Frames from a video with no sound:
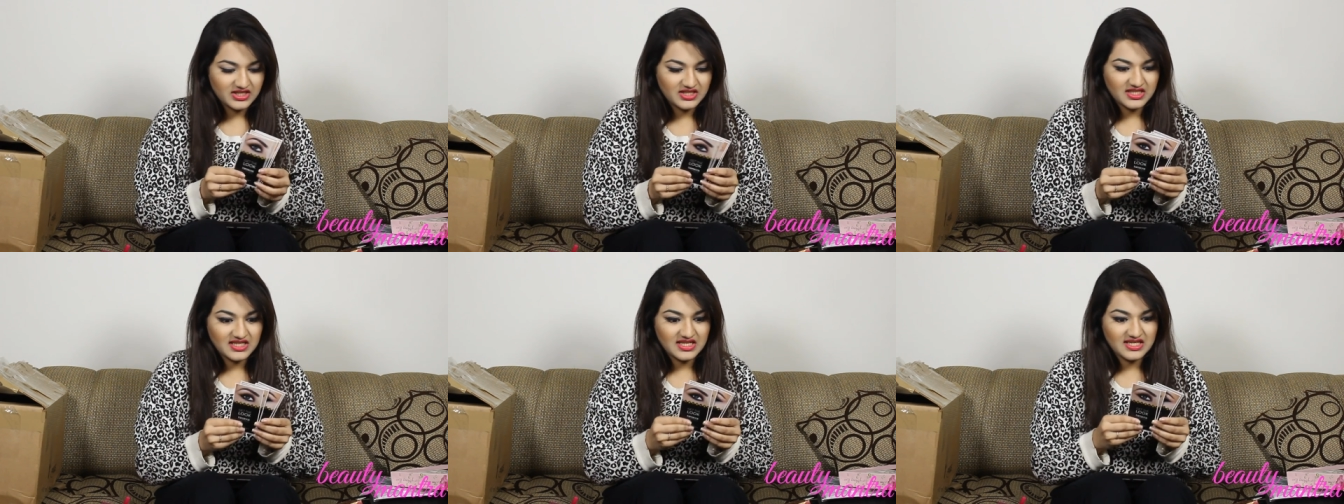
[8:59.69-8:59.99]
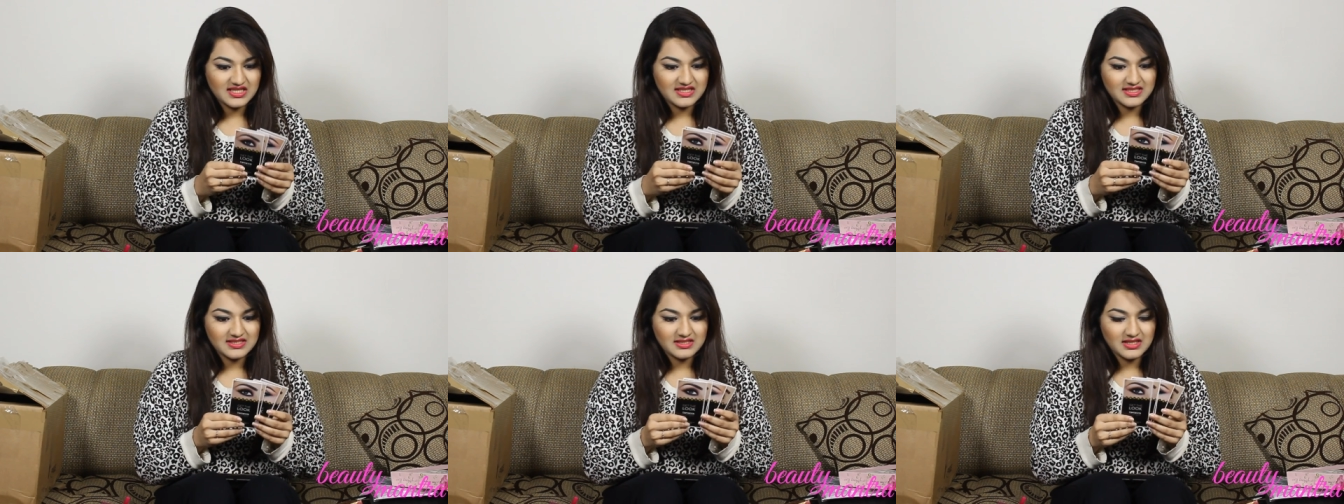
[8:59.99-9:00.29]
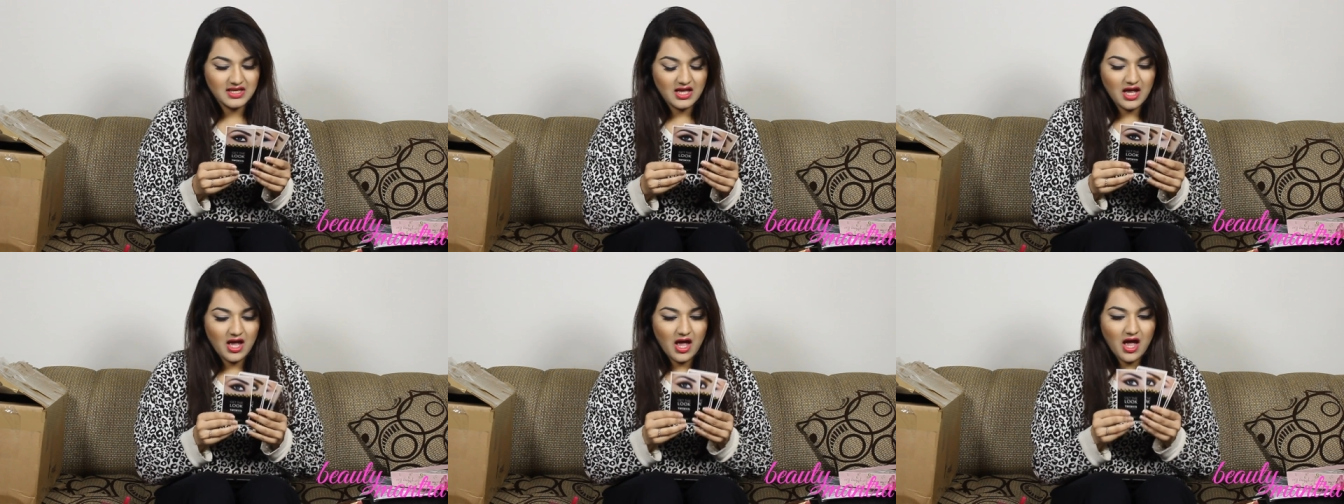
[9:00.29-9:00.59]

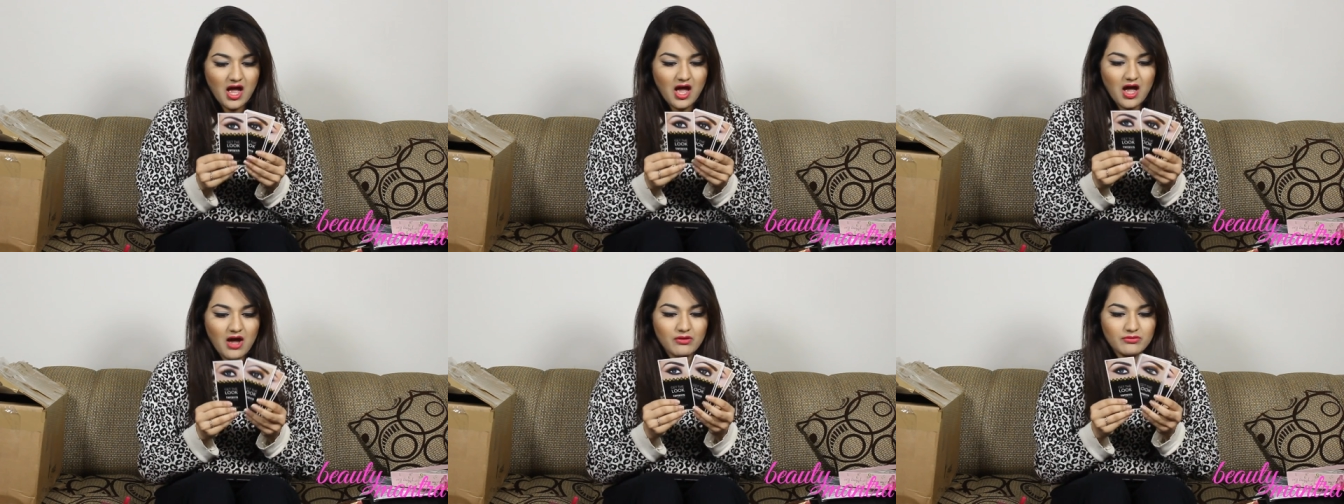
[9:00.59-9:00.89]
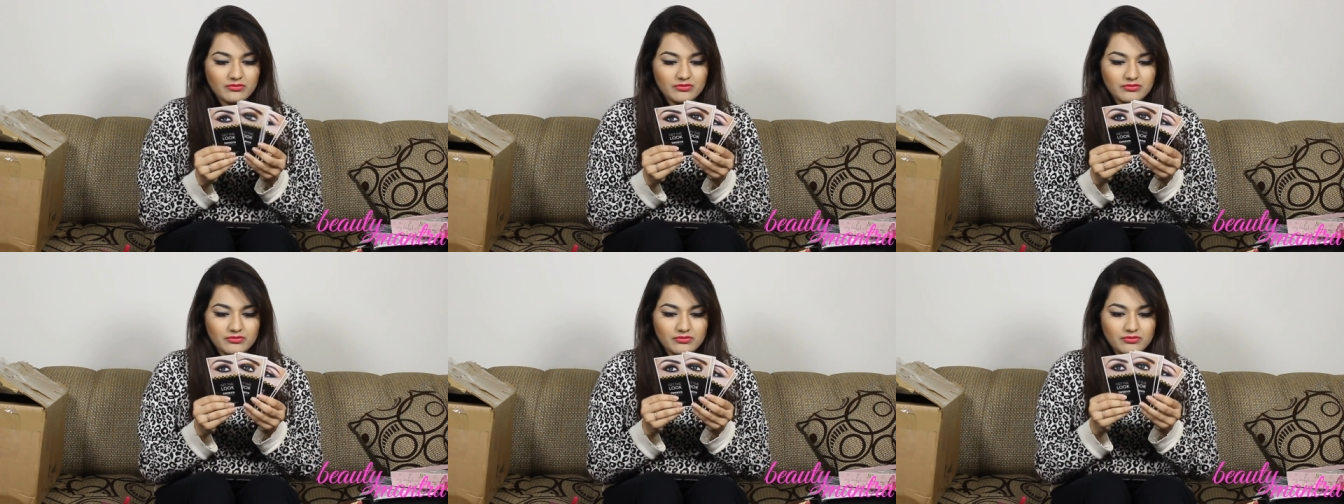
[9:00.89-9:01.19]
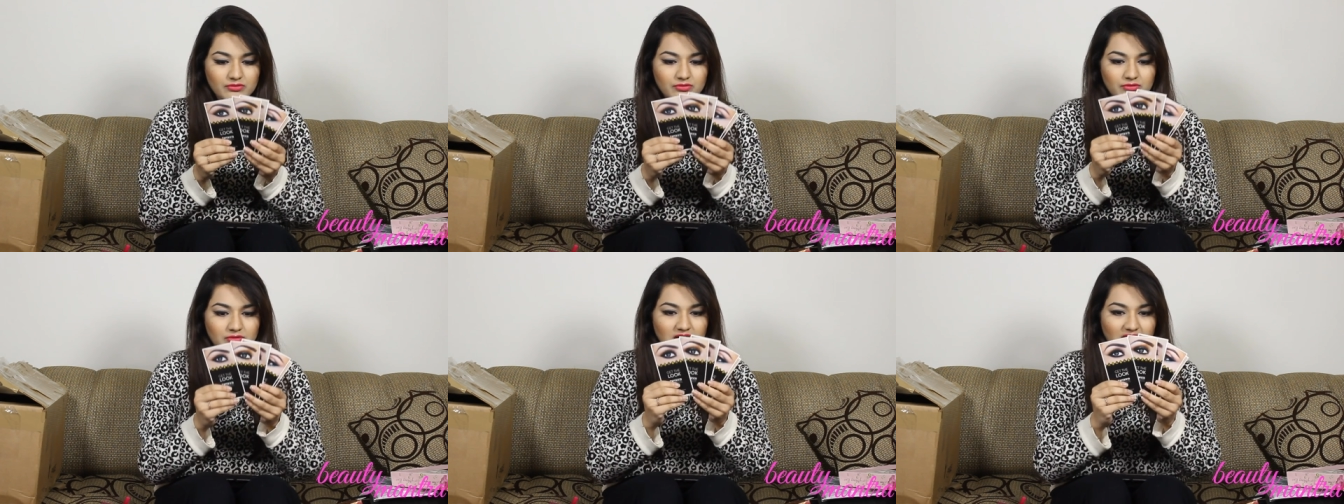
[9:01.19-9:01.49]
these how to
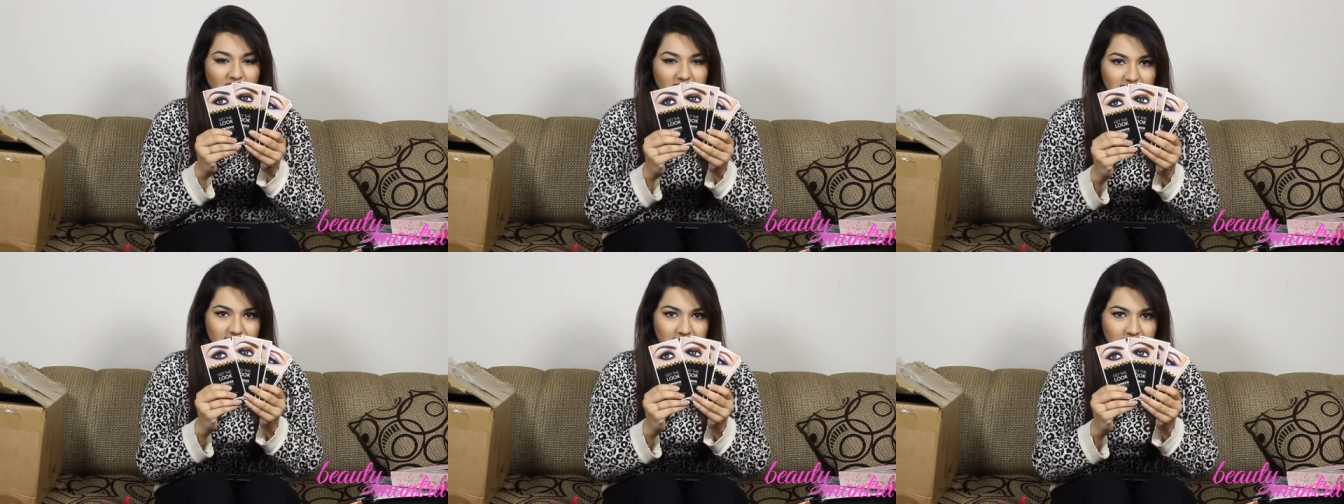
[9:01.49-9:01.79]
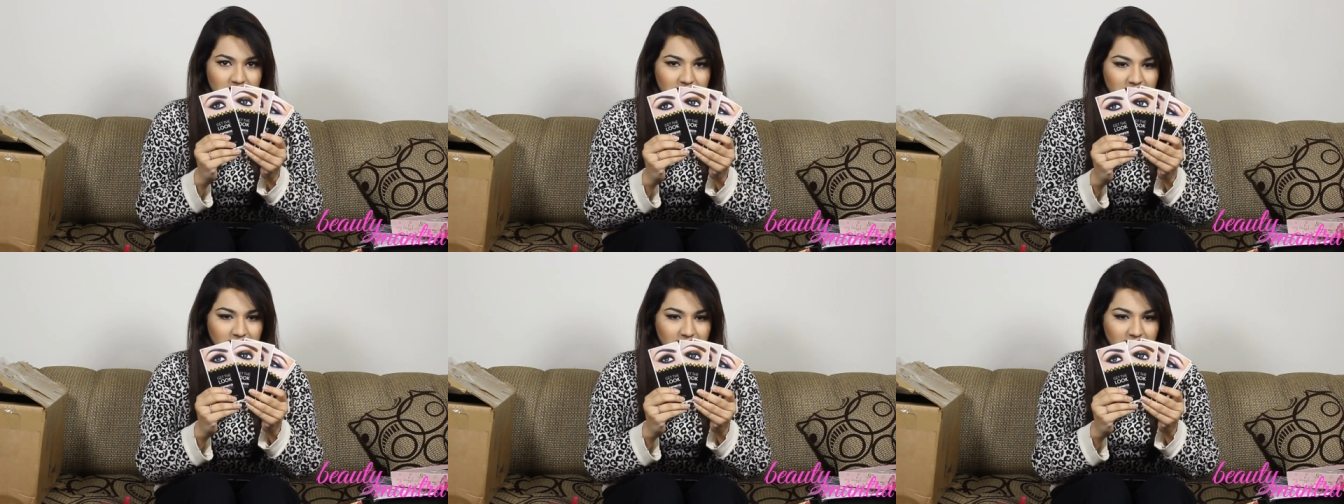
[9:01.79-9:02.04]
do guides.